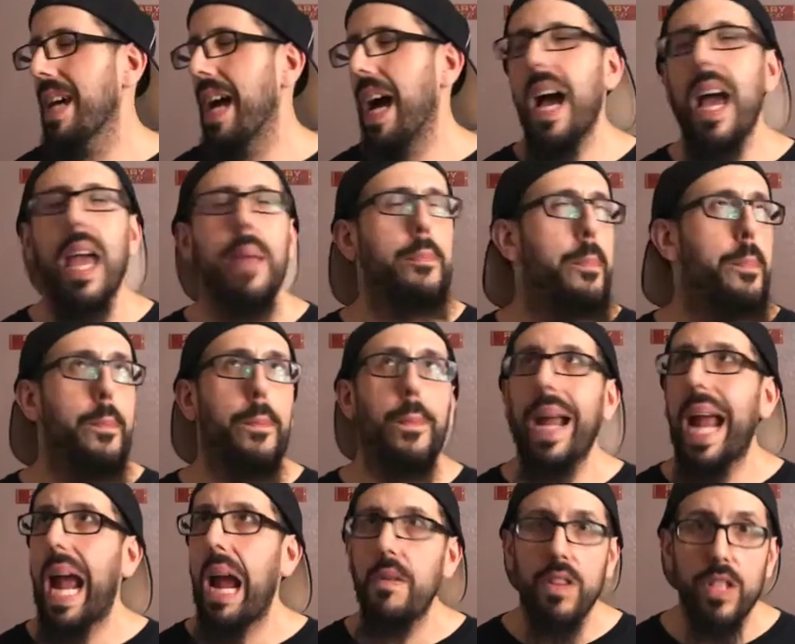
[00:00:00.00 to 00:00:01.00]
I
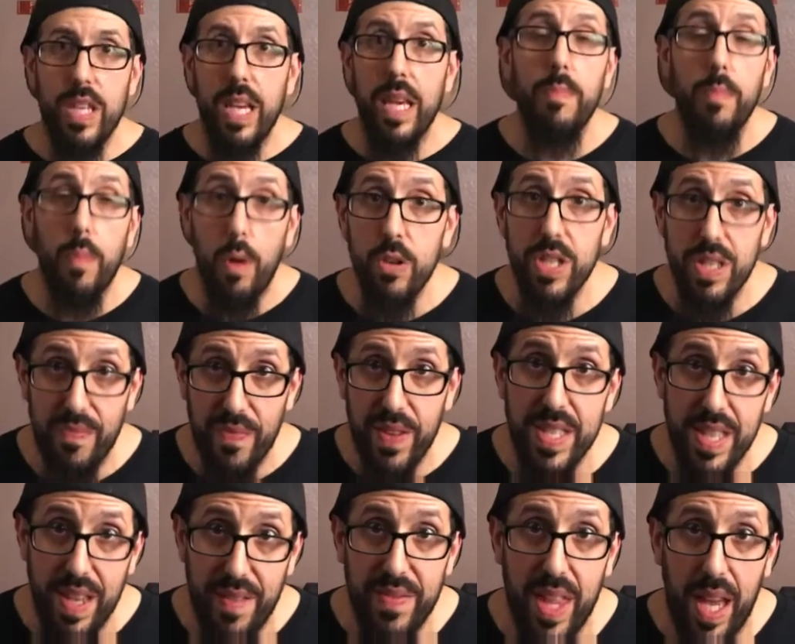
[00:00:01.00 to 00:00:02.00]
guarantee most of
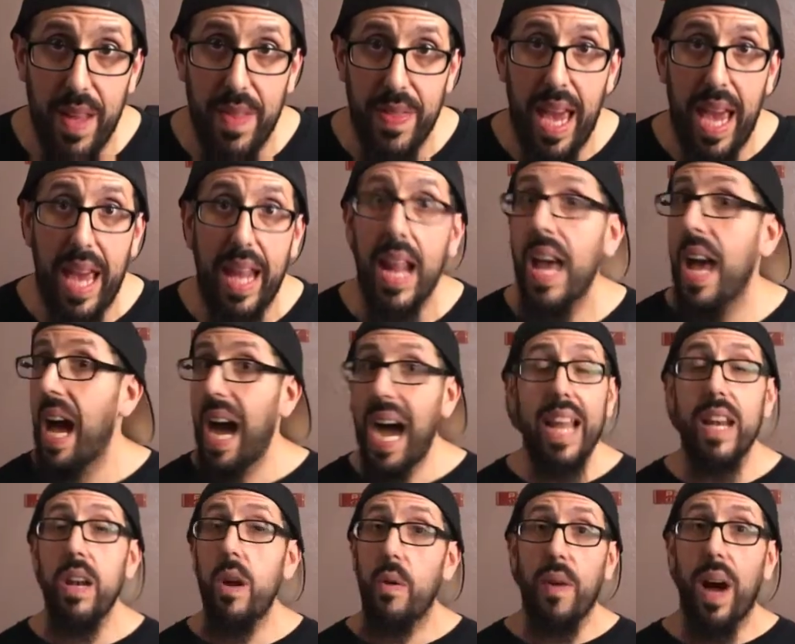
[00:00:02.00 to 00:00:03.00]
us have done that.
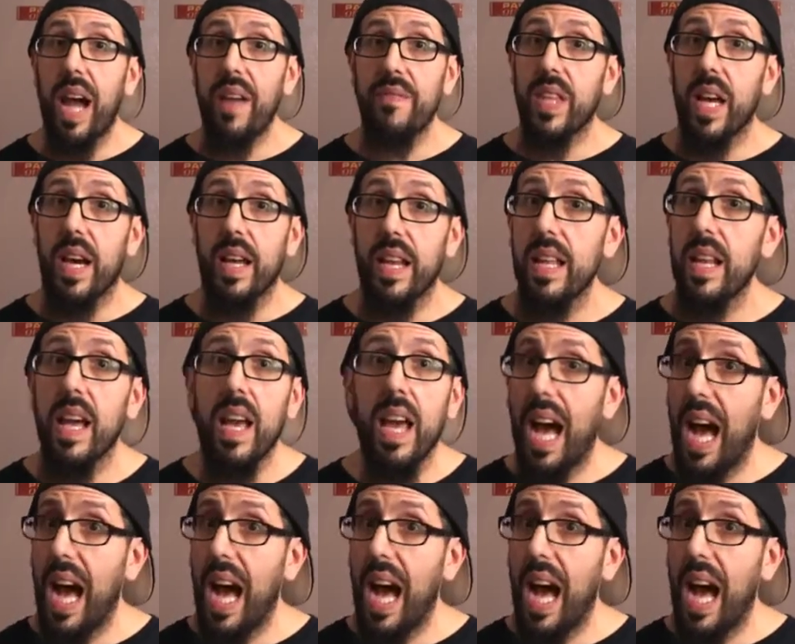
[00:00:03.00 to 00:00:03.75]
I know I've done it.